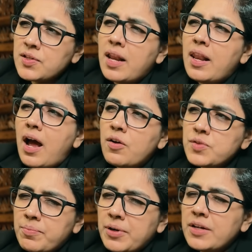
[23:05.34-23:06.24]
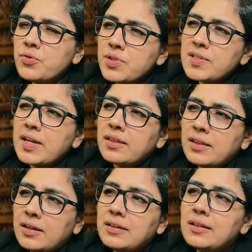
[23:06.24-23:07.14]
allows the brain to just get
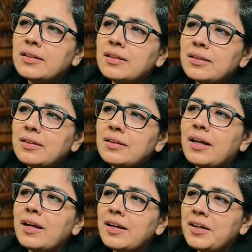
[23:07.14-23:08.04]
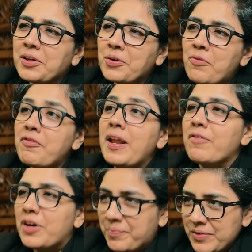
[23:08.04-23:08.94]
that little, flavor.